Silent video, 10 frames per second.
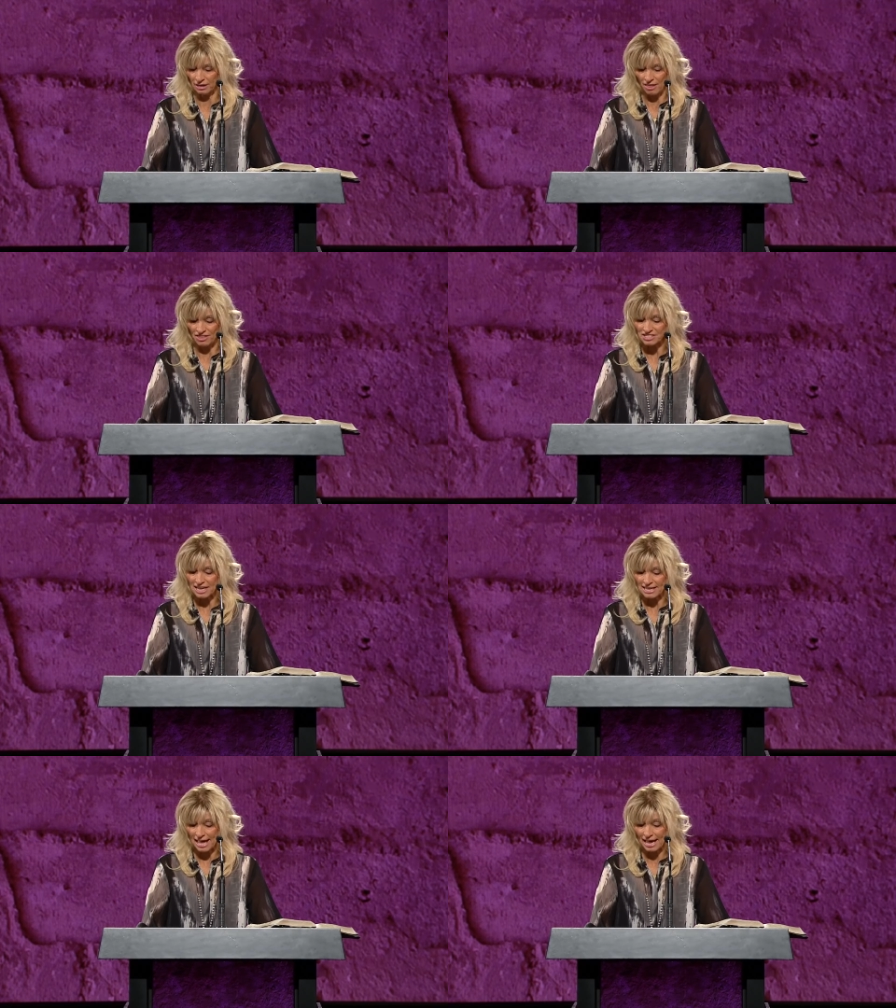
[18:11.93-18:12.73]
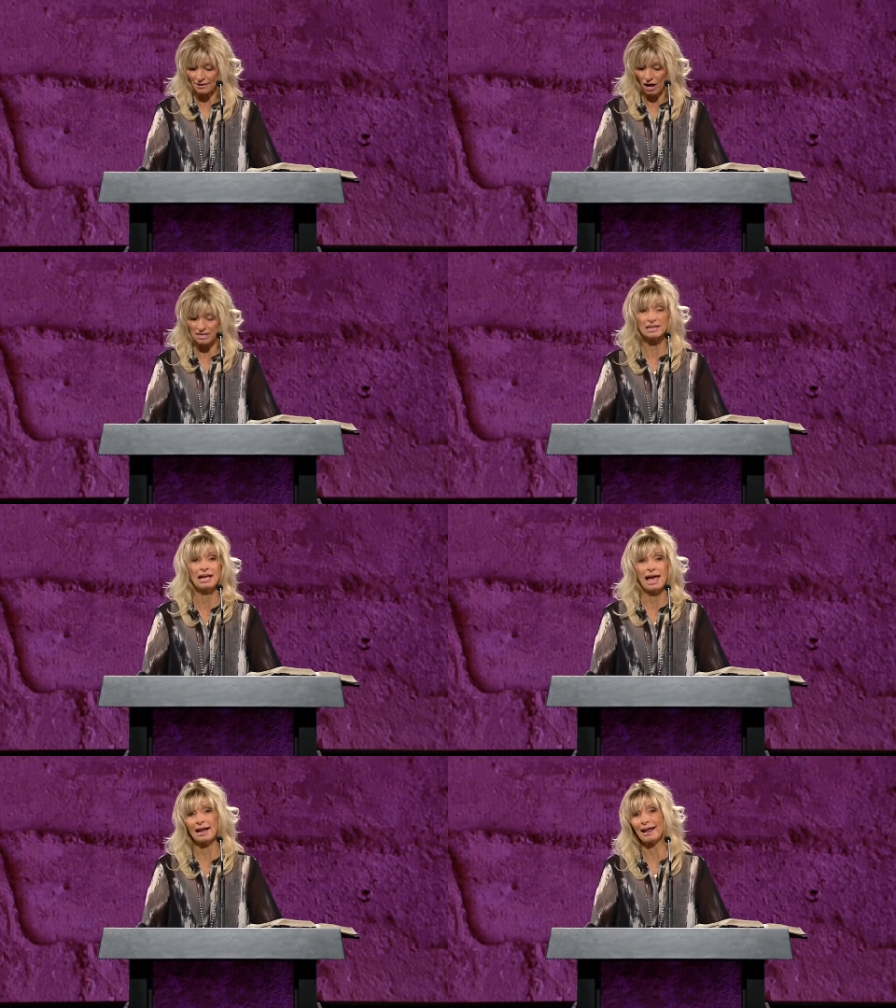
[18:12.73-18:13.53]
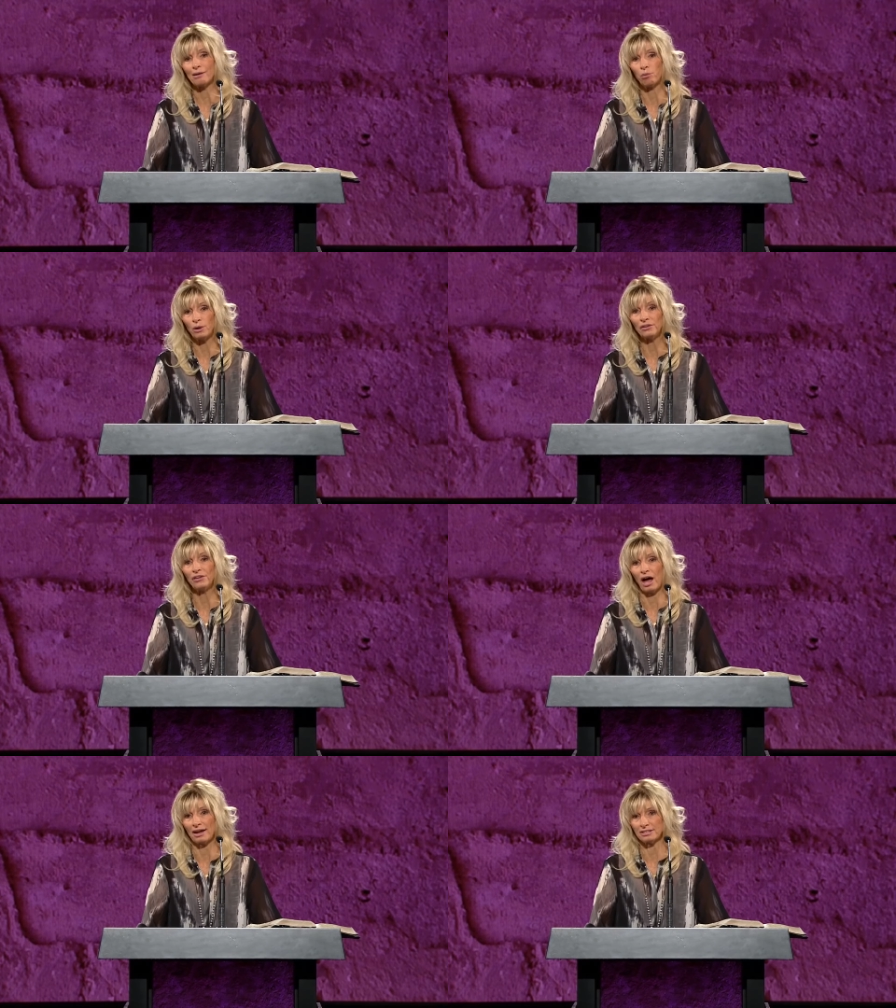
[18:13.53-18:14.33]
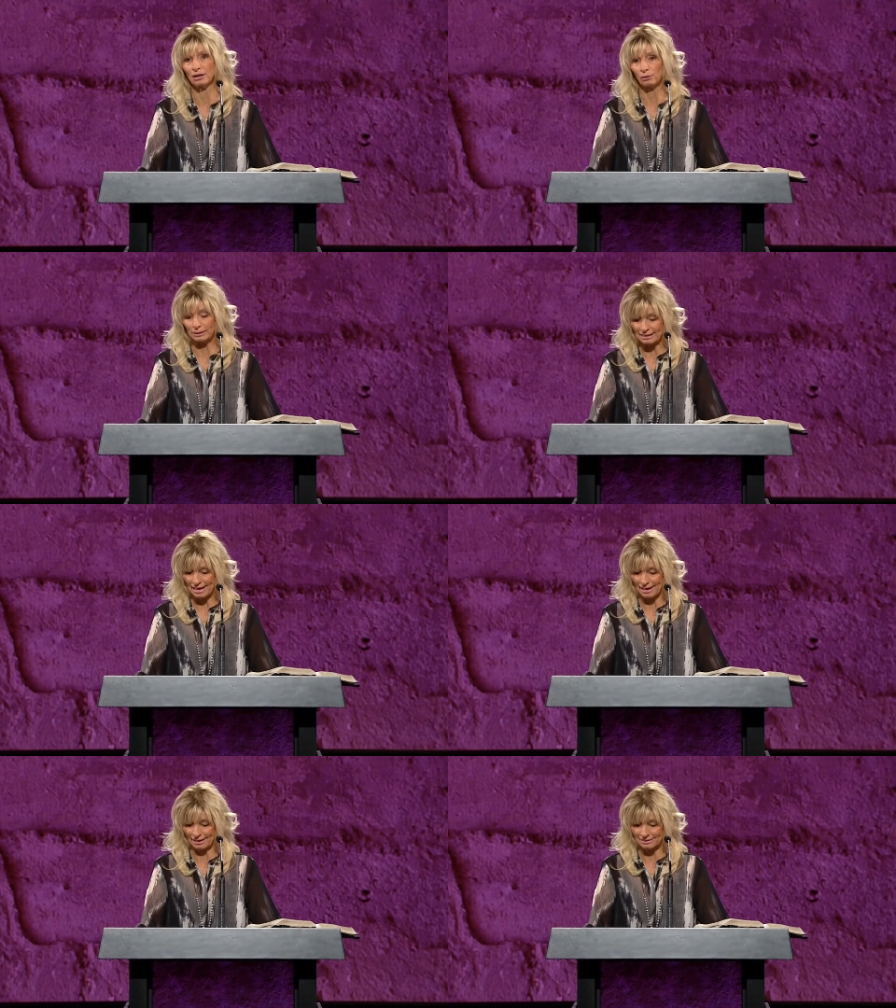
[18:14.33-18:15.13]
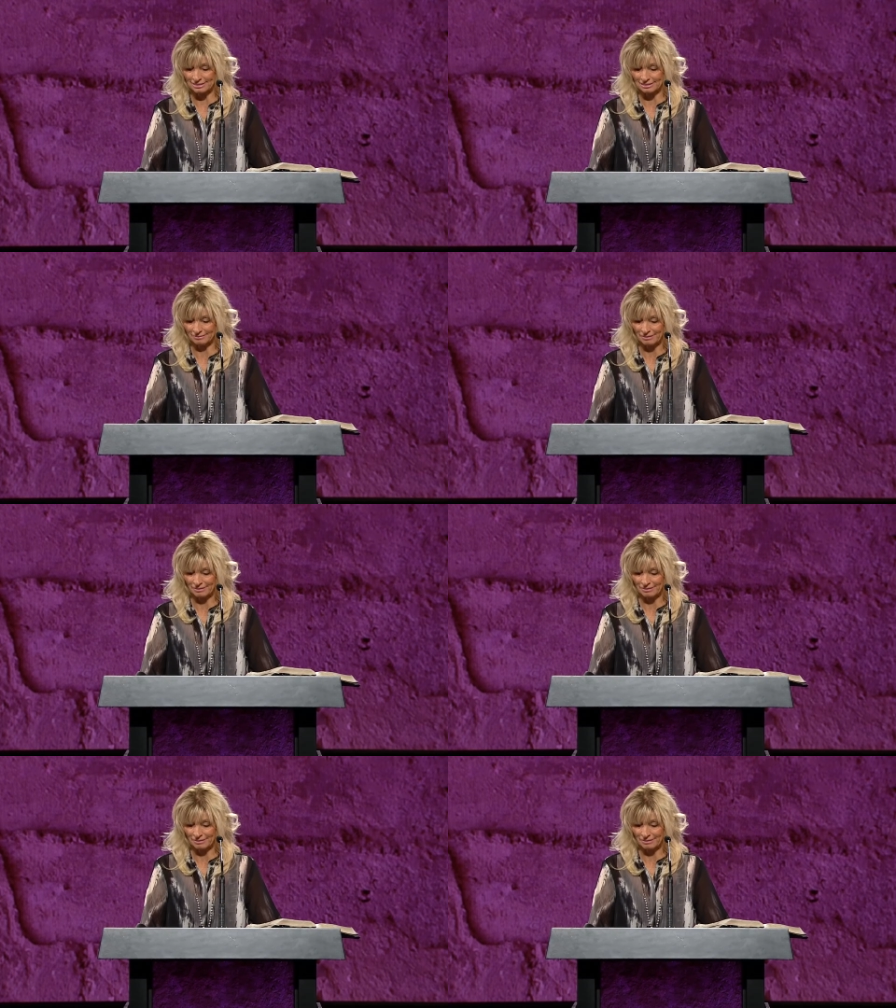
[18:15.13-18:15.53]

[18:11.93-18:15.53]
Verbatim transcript: Thus I cannot and I will not recant,